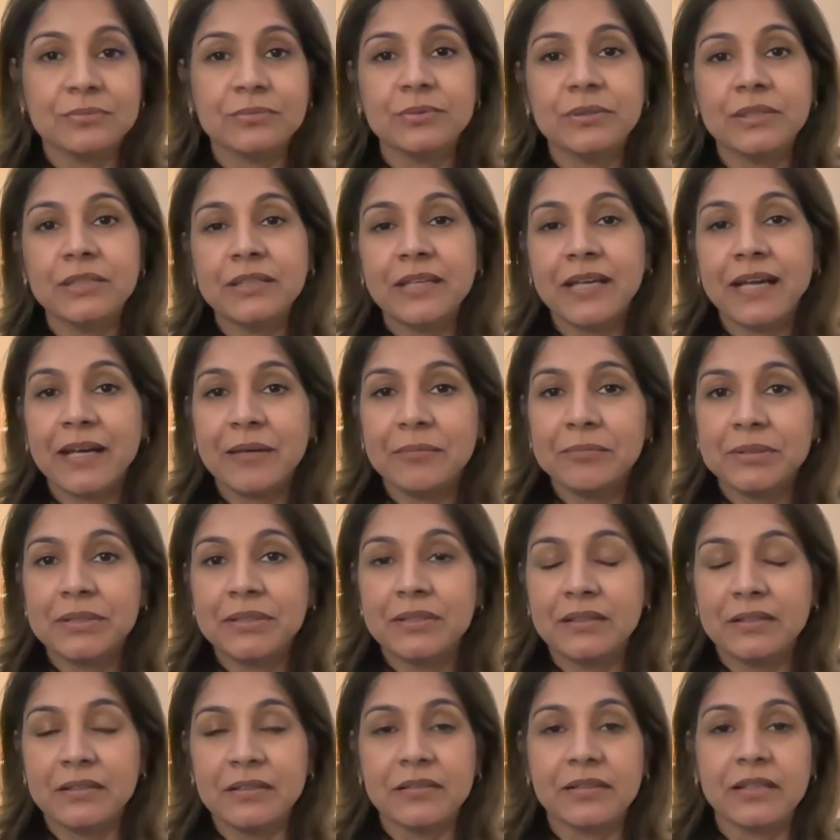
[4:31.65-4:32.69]
What
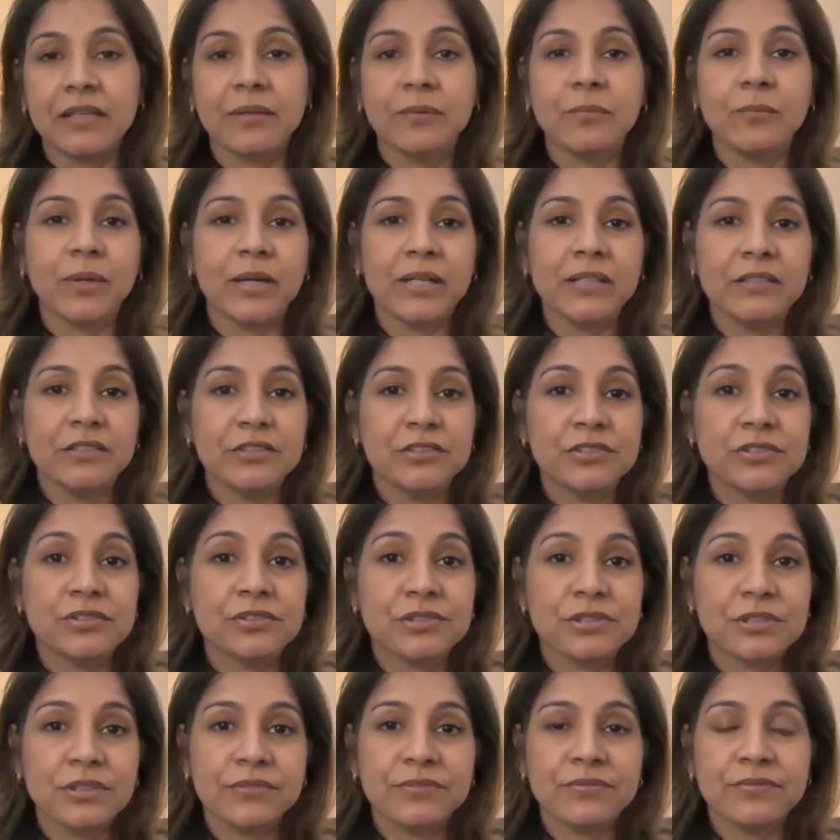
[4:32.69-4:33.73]
happened there? Like, why did you
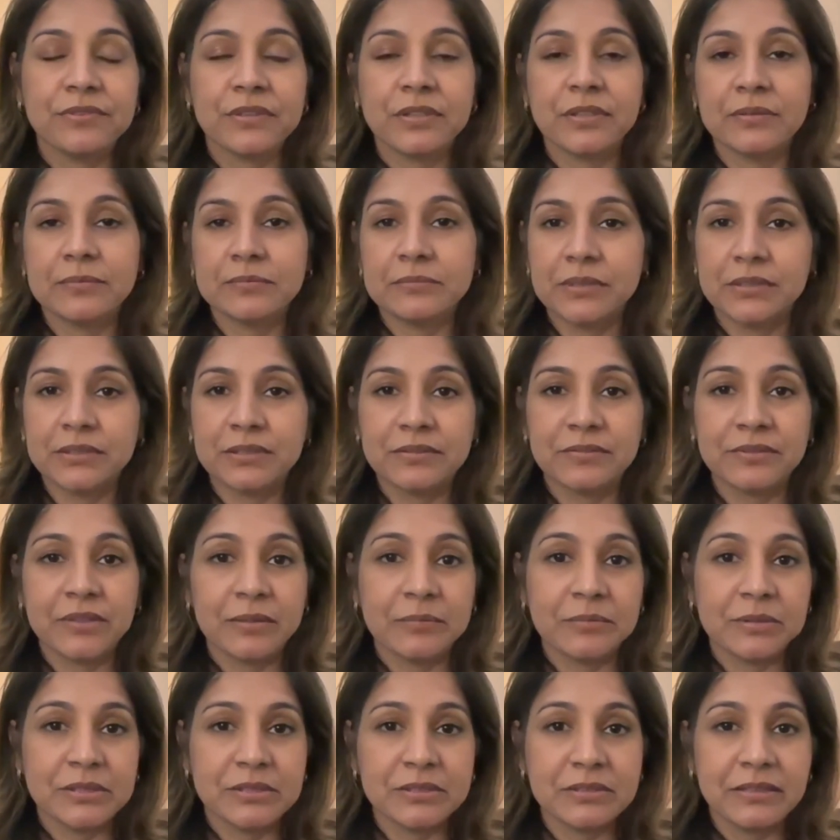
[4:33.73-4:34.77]
shift from
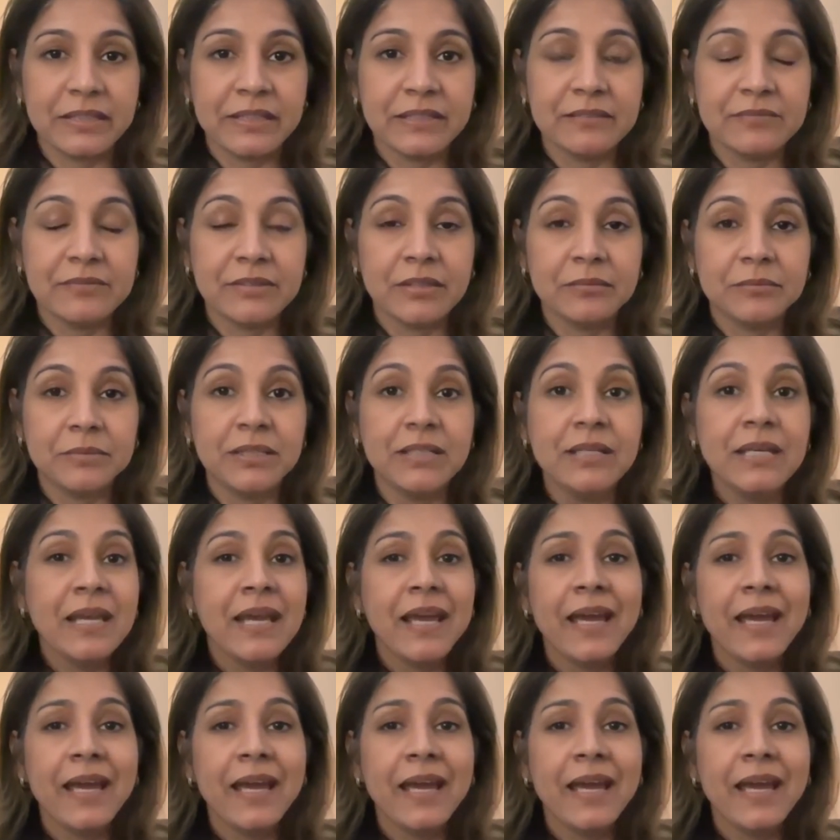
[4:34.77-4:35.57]
multifamily to land development?